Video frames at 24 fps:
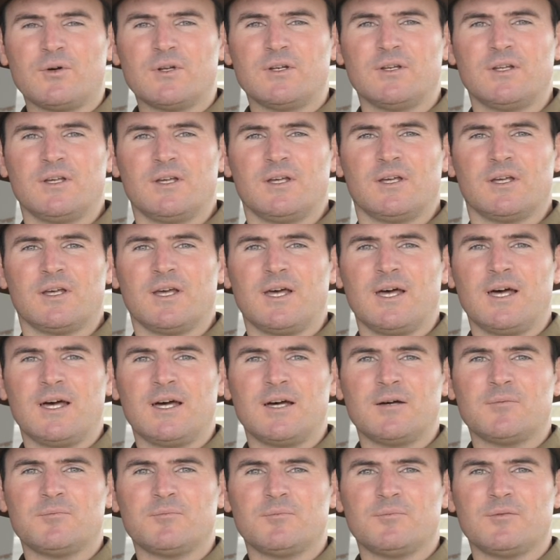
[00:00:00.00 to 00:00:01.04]
it.
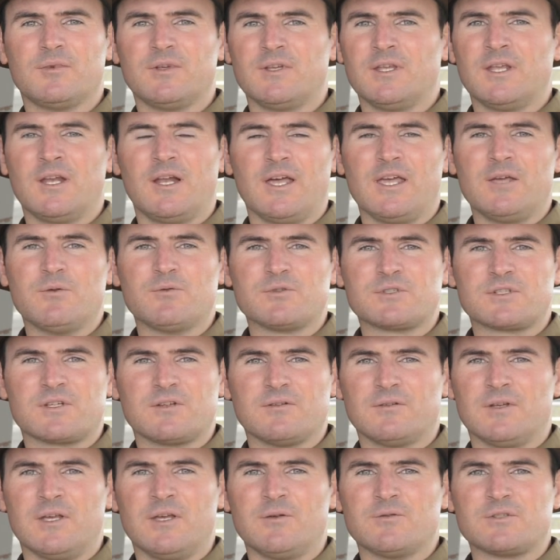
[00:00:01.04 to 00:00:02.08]
He
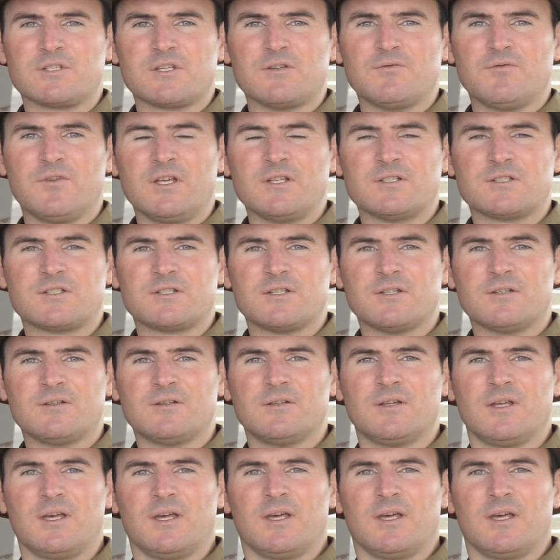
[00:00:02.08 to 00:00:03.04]
was convinced, and